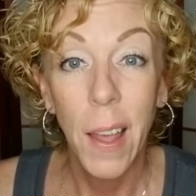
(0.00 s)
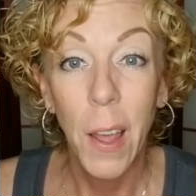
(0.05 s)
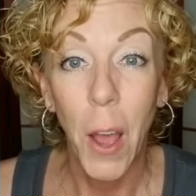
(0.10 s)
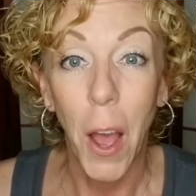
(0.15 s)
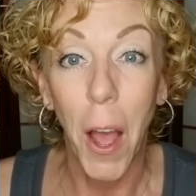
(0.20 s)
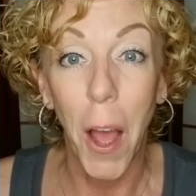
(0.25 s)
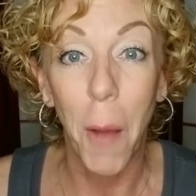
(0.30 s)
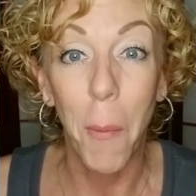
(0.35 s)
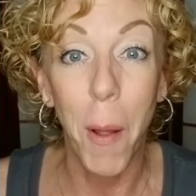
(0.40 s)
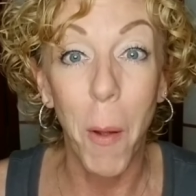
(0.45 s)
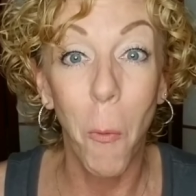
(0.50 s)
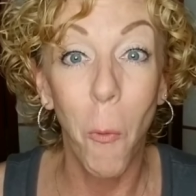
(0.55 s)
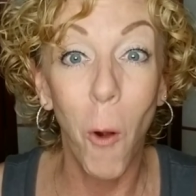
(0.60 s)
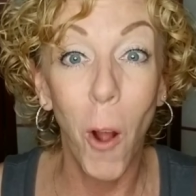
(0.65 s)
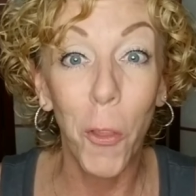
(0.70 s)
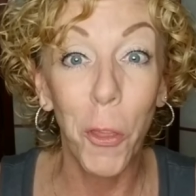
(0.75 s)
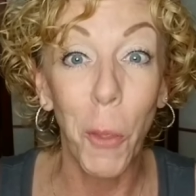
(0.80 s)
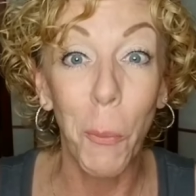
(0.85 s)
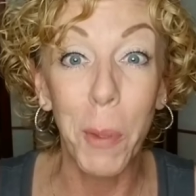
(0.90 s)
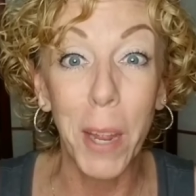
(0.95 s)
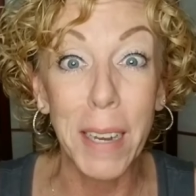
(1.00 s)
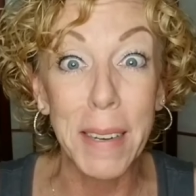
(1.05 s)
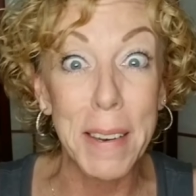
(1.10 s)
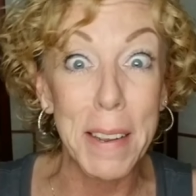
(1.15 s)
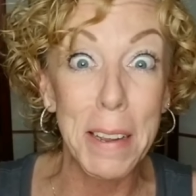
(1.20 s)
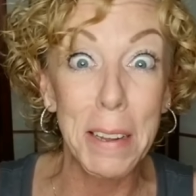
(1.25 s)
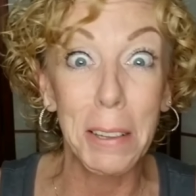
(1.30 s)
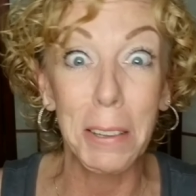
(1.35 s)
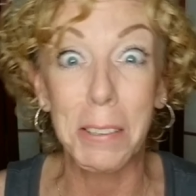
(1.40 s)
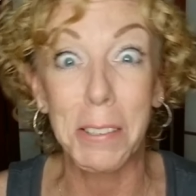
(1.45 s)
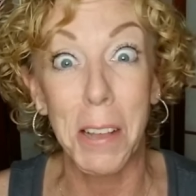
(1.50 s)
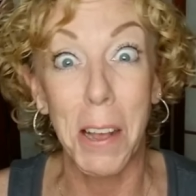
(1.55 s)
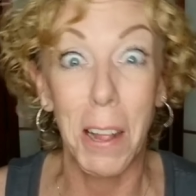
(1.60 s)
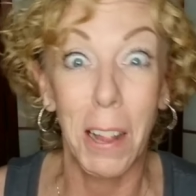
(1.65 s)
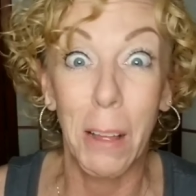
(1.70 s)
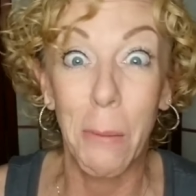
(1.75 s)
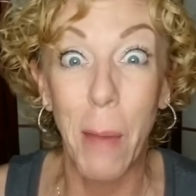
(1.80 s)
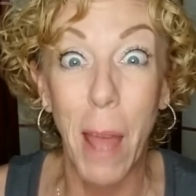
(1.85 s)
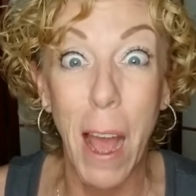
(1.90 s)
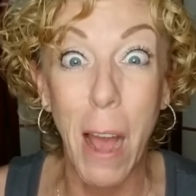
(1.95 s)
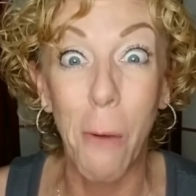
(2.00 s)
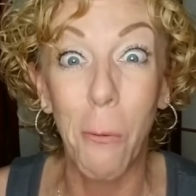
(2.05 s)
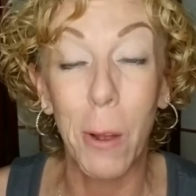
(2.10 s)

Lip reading: and what the big deal is all about